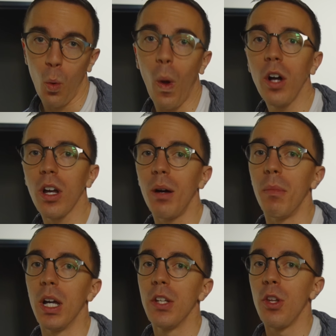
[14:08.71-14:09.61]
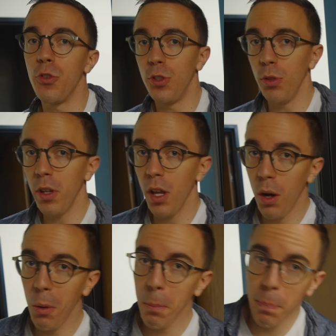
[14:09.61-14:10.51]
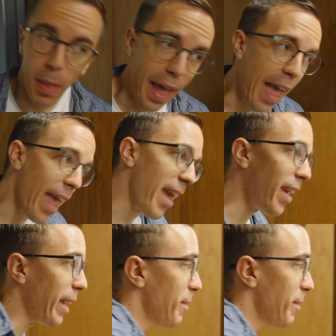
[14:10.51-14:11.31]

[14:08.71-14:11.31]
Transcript: Welcome to Studio A.